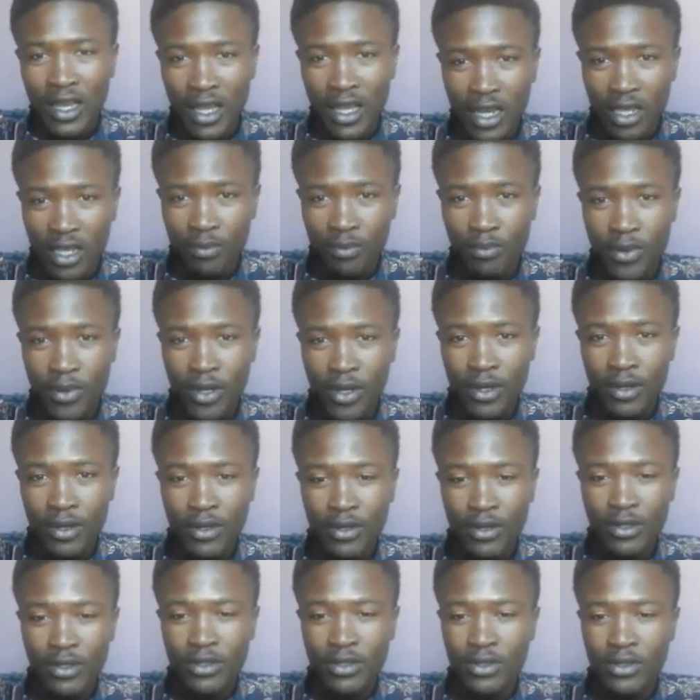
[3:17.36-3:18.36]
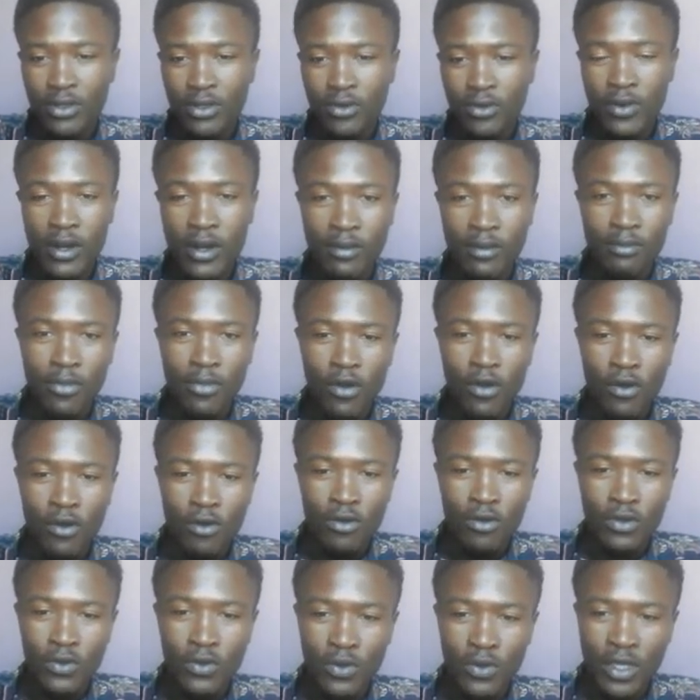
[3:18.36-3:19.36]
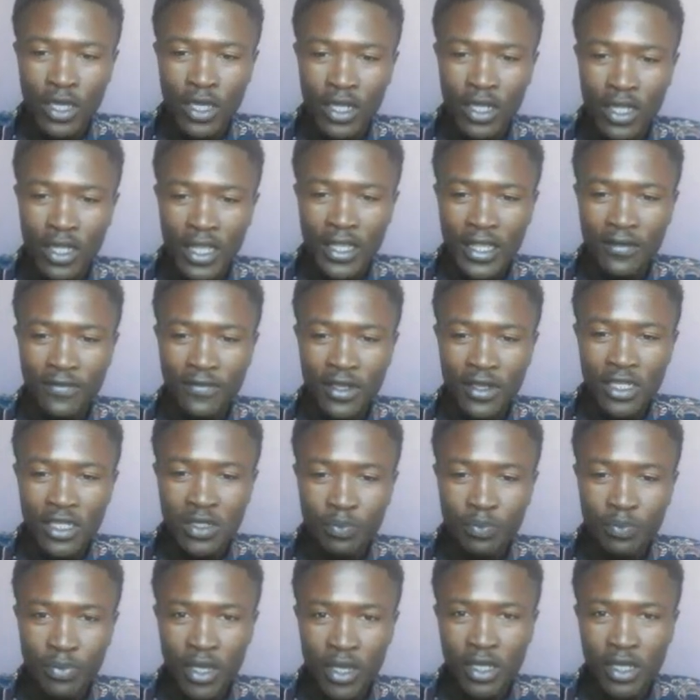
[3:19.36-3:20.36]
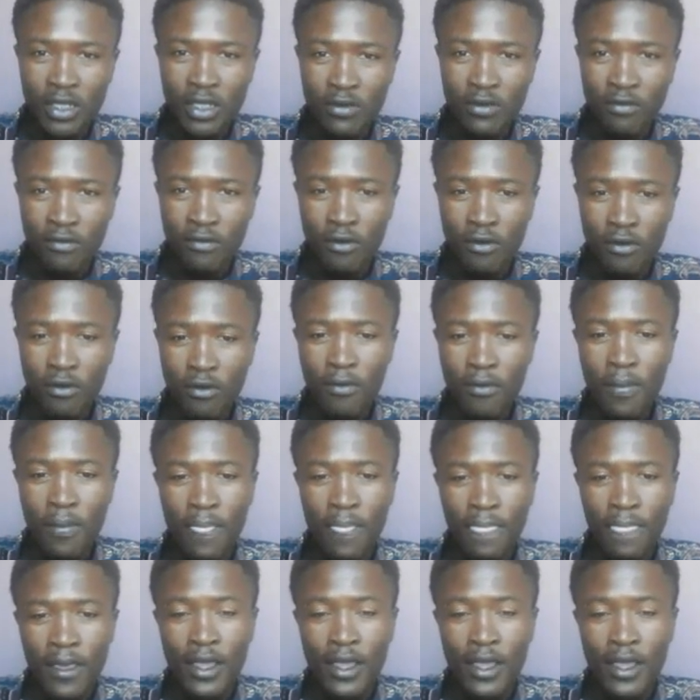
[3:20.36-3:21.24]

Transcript: Lebensraum, or to get living space for